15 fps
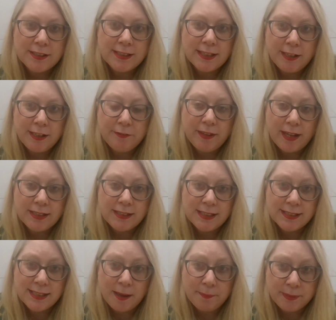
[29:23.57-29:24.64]
us if that
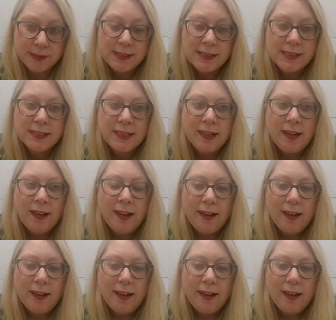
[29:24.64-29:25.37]
has happened.